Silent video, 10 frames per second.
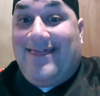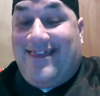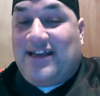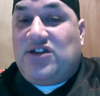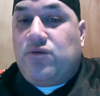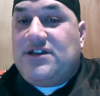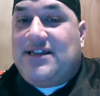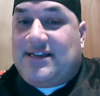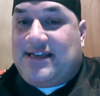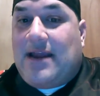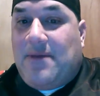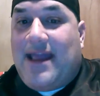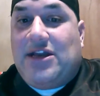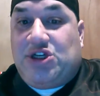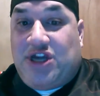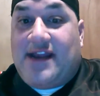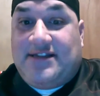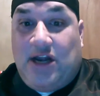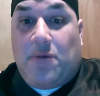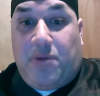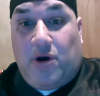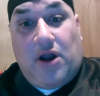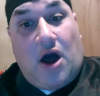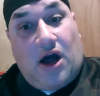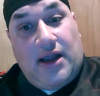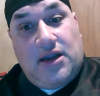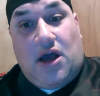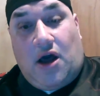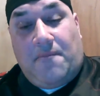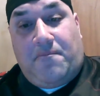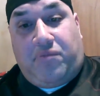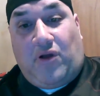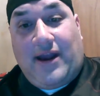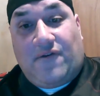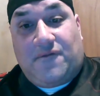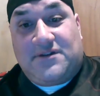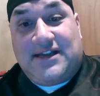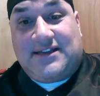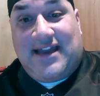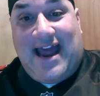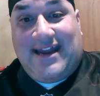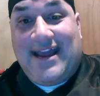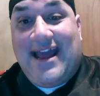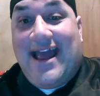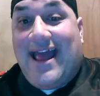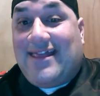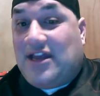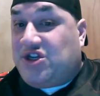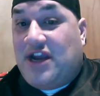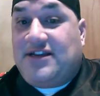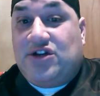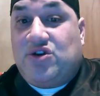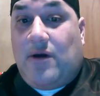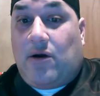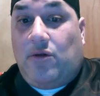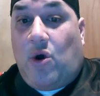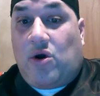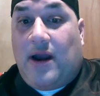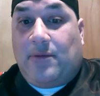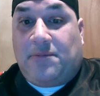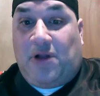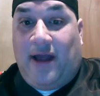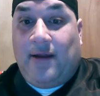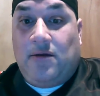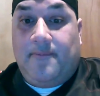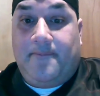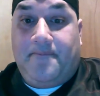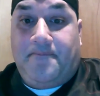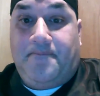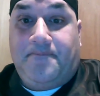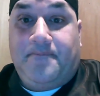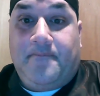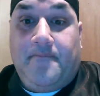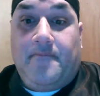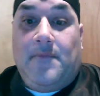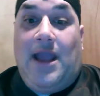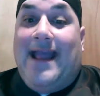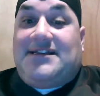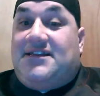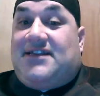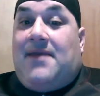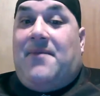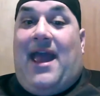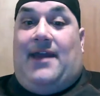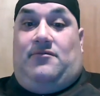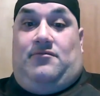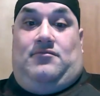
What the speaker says: This was the same hit Shazier put on a player from Cincinnati that Shazier's no longer able to play. It's the same hit.